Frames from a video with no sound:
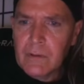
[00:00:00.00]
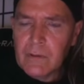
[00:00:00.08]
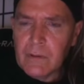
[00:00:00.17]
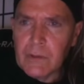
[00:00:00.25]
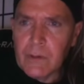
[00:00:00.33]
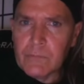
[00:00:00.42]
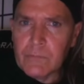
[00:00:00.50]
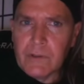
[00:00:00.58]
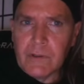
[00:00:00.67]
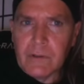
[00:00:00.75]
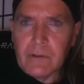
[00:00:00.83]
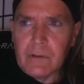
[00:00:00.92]
I don't
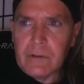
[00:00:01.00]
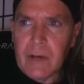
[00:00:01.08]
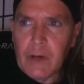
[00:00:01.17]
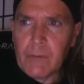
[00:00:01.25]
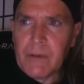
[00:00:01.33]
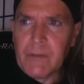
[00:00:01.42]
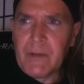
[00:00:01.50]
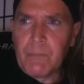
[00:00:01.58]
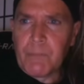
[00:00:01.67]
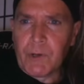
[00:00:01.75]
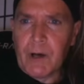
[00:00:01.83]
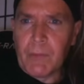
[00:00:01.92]
uh I don't mean to be
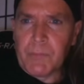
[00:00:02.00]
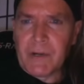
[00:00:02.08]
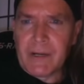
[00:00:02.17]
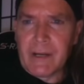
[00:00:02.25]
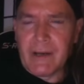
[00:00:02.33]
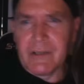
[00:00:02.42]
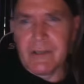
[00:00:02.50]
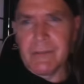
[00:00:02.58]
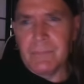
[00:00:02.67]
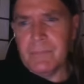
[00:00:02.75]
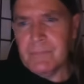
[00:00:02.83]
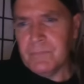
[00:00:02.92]
abrupt, but I gotta
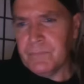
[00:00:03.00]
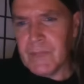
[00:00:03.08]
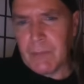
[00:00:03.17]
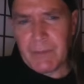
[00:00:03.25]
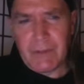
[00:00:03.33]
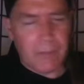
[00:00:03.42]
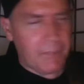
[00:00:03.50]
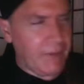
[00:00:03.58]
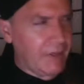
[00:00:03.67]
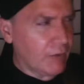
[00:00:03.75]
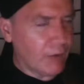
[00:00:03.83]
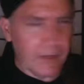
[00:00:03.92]
I'm in a lot of
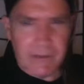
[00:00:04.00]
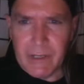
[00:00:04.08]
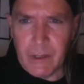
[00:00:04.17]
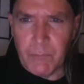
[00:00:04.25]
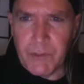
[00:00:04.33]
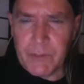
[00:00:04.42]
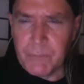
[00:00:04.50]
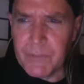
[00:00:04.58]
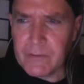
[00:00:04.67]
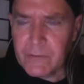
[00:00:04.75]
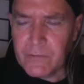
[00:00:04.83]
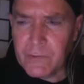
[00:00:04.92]
pain right now. If we could
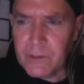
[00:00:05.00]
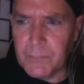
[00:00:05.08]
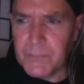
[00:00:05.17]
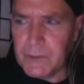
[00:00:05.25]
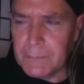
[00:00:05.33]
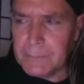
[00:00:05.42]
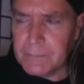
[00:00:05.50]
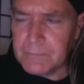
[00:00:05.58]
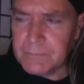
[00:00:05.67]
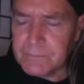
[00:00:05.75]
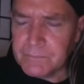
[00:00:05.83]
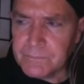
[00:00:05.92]
pick this up,
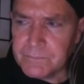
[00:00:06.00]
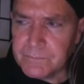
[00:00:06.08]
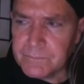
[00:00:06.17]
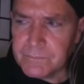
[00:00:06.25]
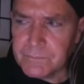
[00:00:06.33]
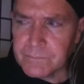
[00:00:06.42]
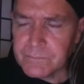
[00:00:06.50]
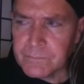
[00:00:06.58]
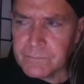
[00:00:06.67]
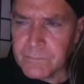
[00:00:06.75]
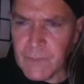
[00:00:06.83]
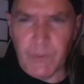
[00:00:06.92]
um
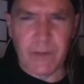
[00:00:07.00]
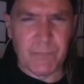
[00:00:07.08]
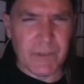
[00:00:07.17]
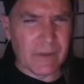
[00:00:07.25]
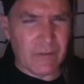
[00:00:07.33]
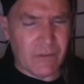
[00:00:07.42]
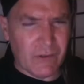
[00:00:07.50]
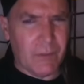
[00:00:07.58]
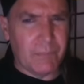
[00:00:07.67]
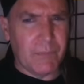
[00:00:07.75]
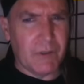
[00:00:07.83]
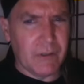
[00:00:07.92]
if we could pick this
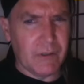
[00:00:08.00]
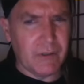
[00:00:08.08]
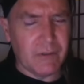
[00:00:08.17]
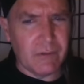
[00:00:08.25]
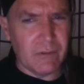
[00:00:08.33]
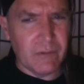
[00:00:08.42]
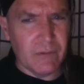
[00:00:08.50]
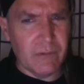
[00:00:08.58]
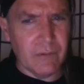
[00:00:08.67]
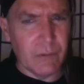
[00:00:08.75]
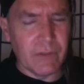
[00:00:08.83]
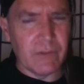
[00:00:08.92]
up uh
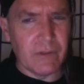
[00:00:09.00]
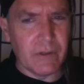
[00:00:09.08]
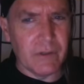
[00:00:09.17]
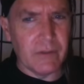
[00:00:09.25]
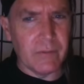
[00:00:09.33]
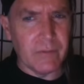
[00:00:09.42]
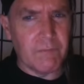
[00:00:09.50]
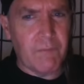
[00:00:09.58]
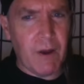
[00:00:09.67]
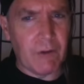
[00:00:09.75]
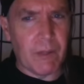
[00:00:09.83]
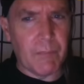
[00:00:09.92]
with uh, a
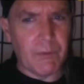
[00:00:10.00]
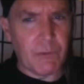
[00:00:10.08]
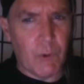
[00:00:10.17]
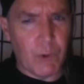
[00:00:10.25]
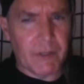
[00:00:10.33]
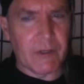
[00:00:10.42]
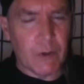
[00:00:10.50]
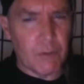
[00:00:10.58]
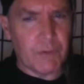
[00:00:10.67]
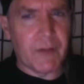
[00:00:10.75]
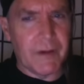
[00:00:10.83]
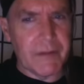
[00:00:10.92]
final episode, I can go
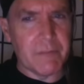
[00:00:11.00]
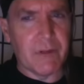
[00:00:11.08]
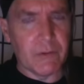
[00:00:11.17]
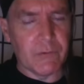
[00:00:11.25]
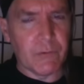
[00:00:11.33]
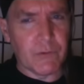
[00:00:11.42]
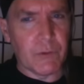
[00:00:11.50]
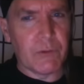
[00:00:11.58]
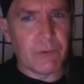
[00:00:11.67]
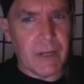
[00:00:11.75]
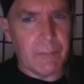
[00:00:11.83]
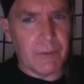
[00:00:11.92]
for 90 minutes or so and
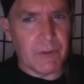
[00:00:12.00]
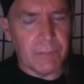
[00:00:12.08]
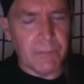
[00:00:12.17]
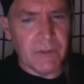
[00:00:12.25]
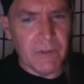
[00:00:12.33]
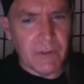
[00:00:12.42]
wrap it up.